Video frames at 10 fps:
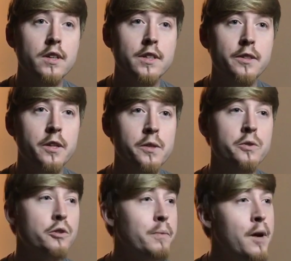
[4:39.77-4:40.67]
You know,
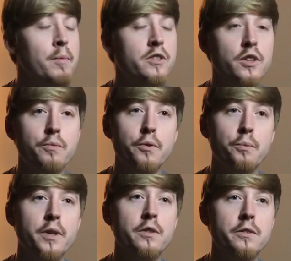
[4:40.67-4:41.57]
surround myself with
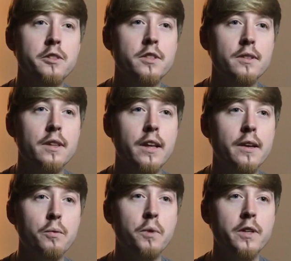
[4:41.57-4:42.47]
winners.
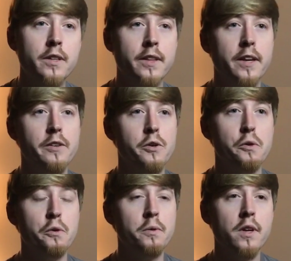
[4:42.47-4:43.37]
Like, what did they do